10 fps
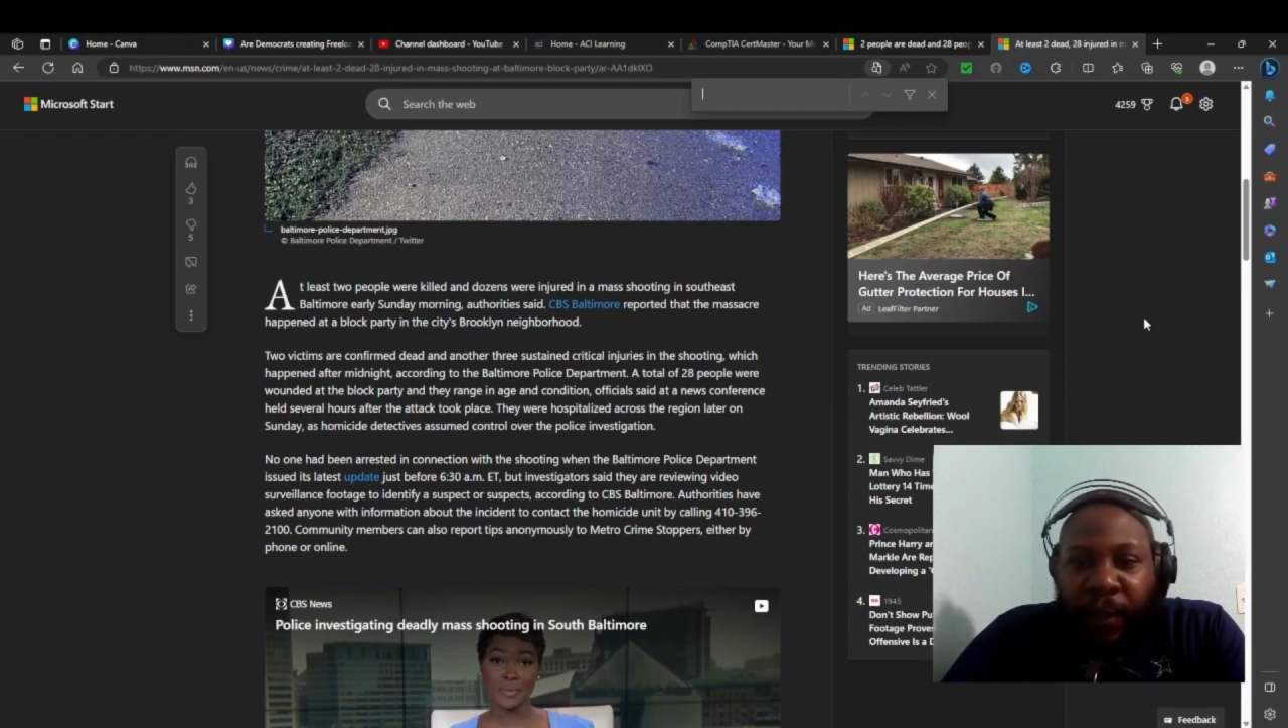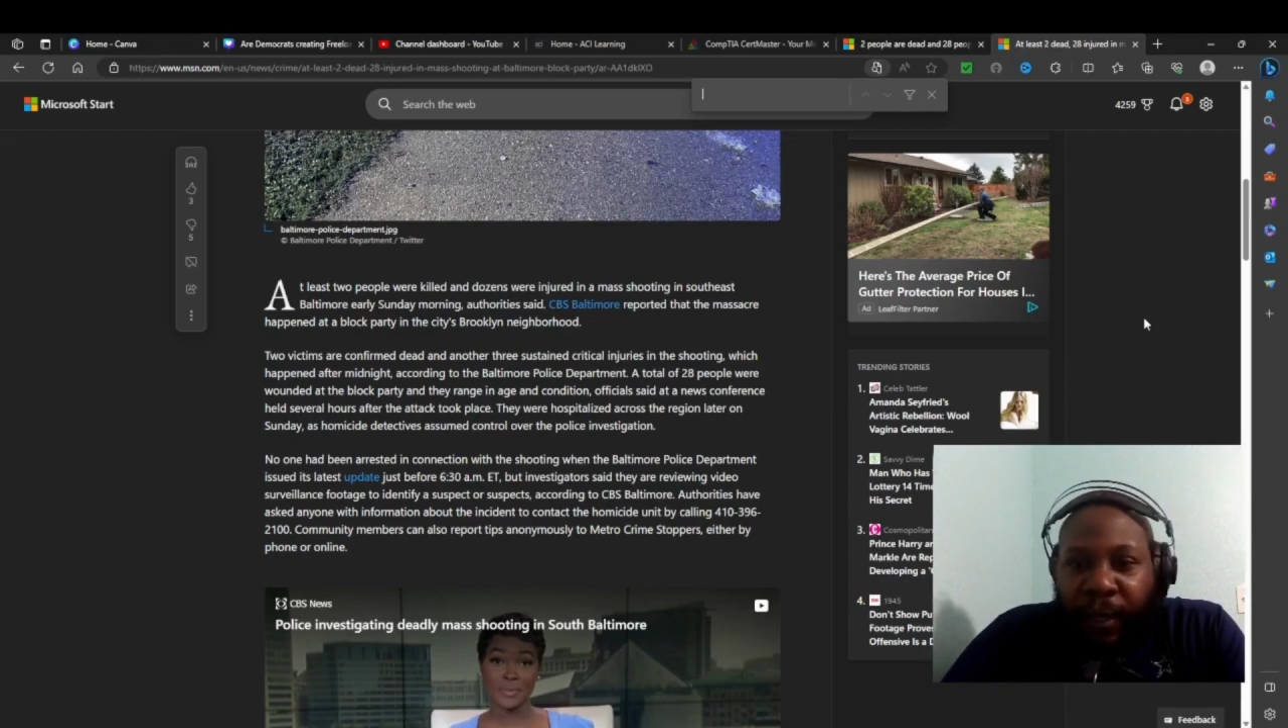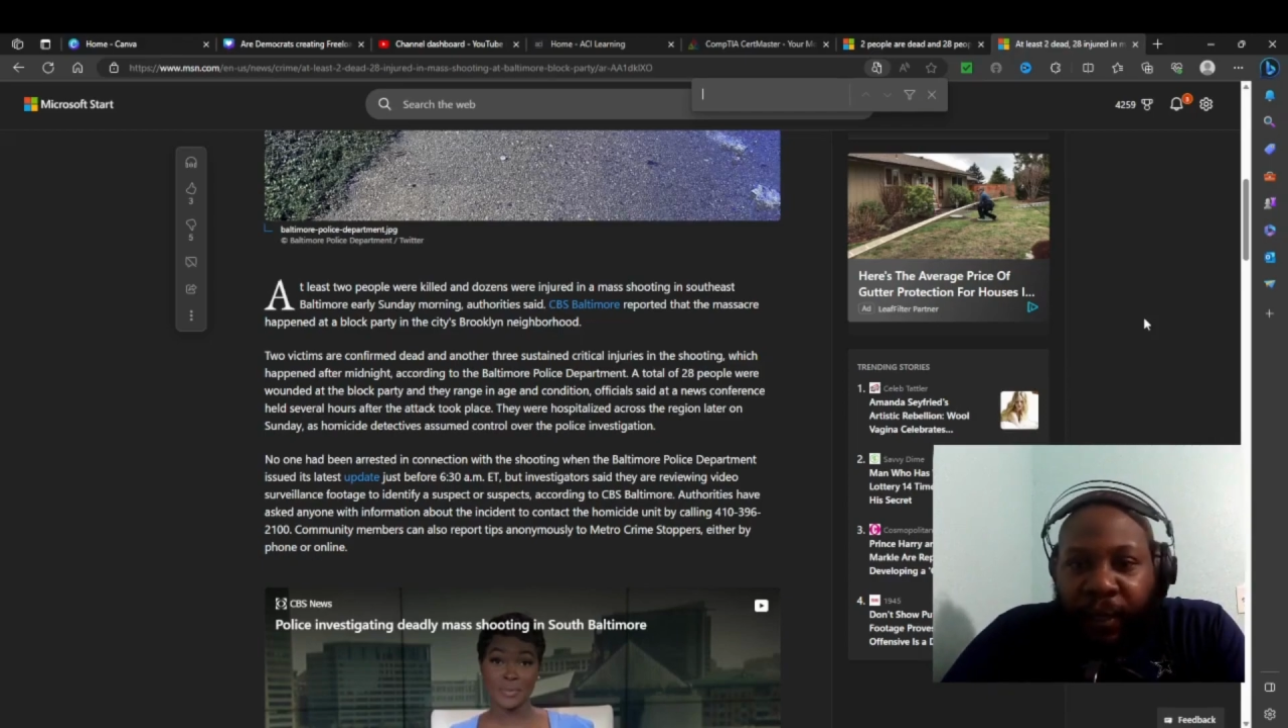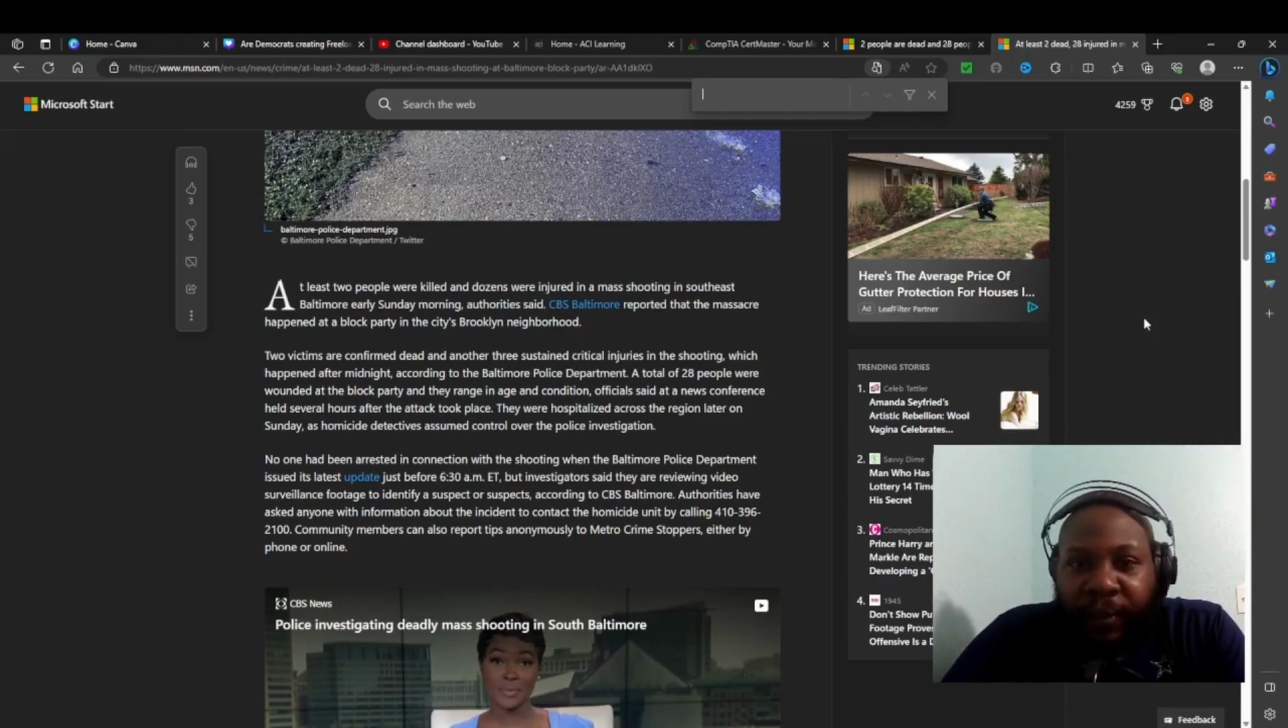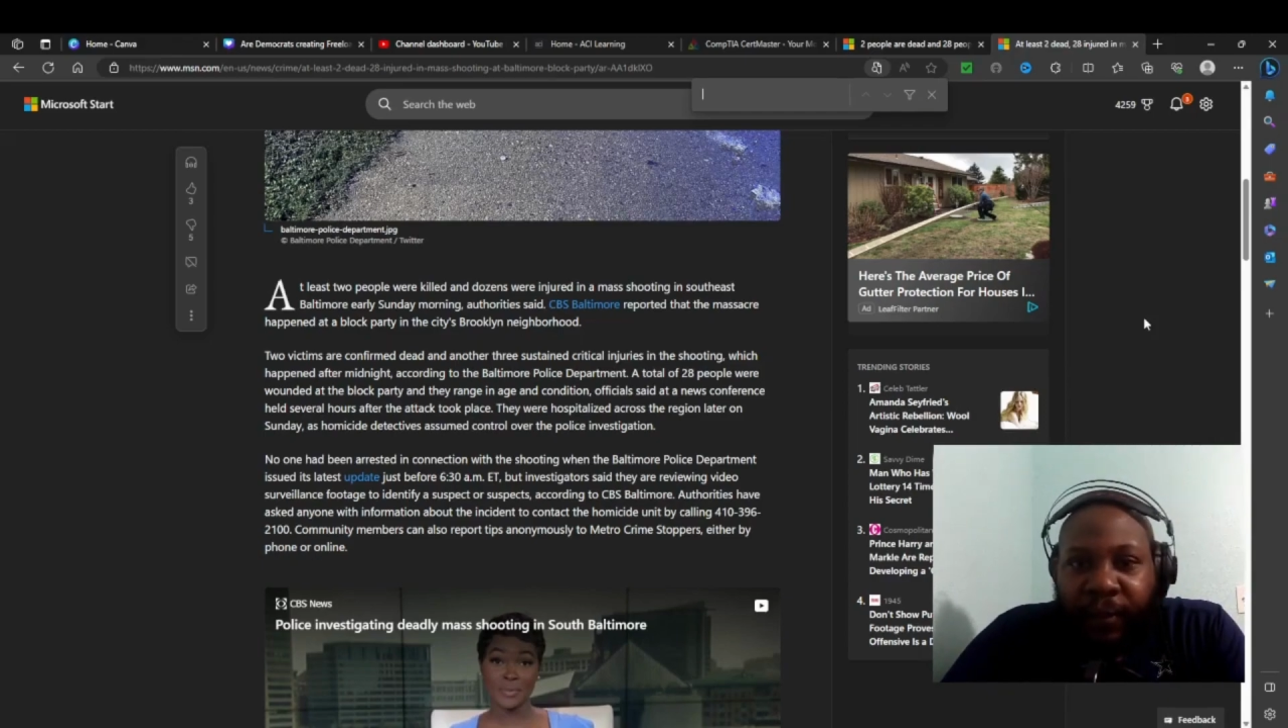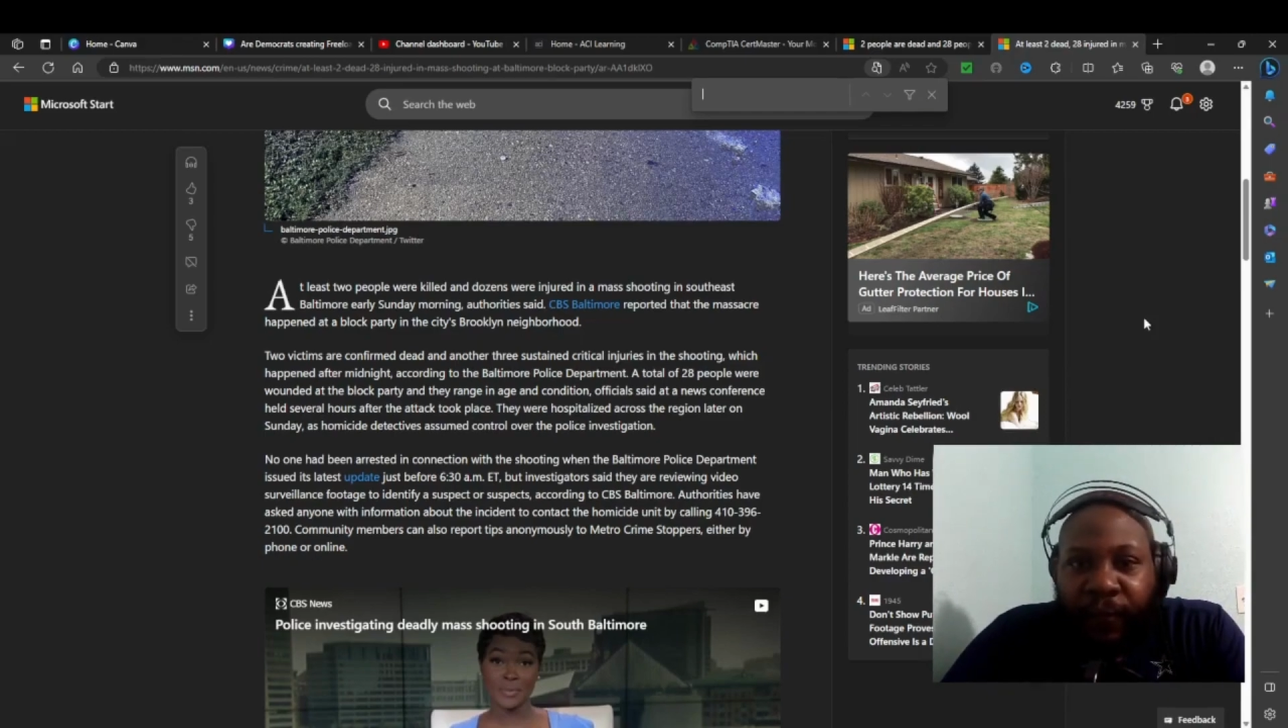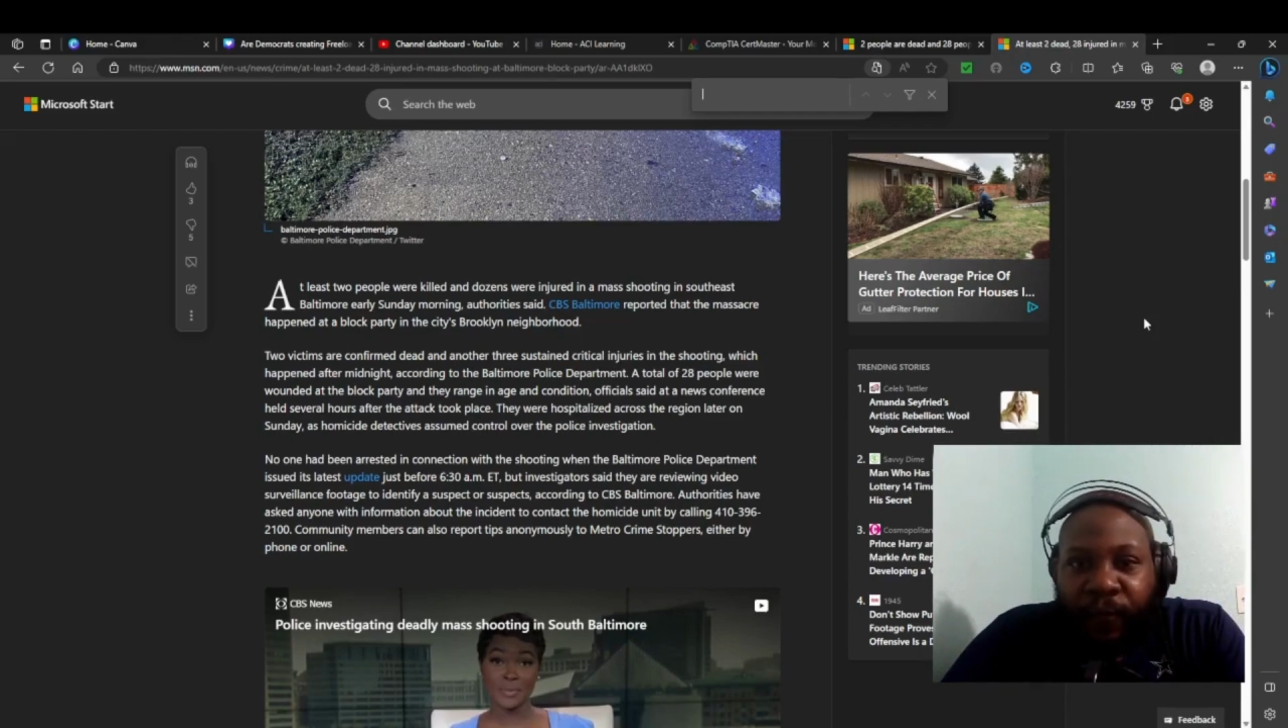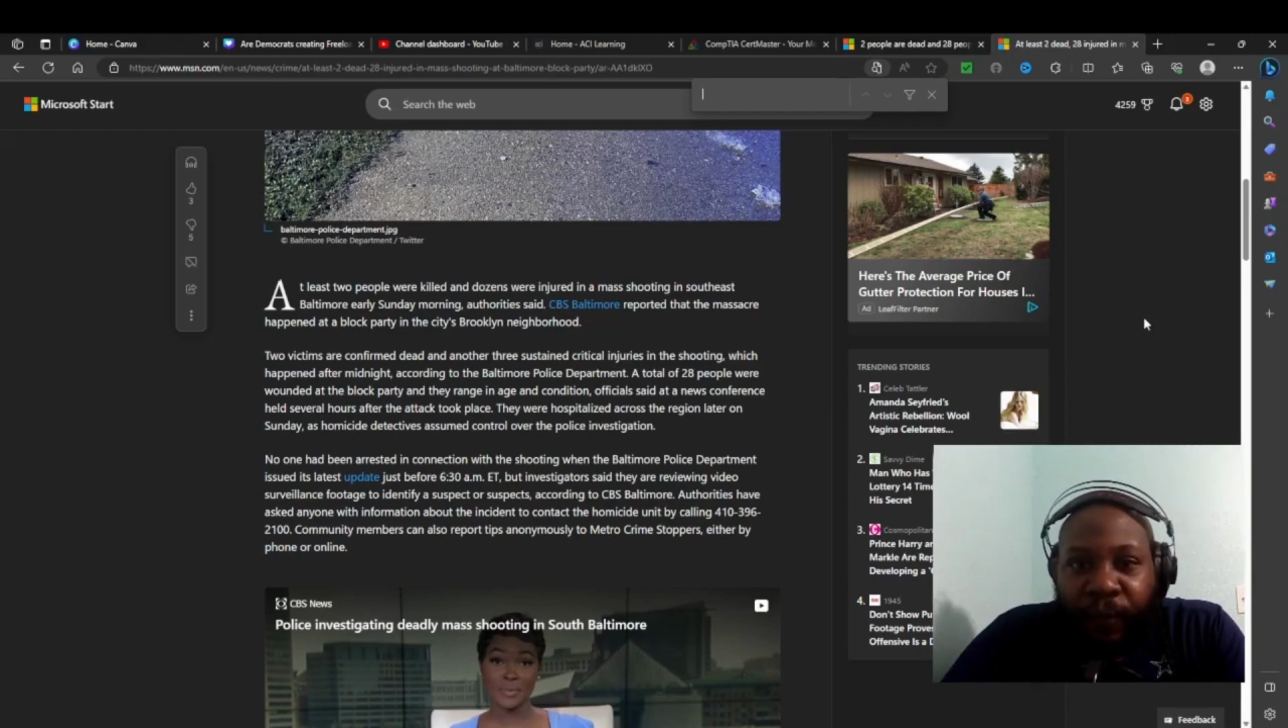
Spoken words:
action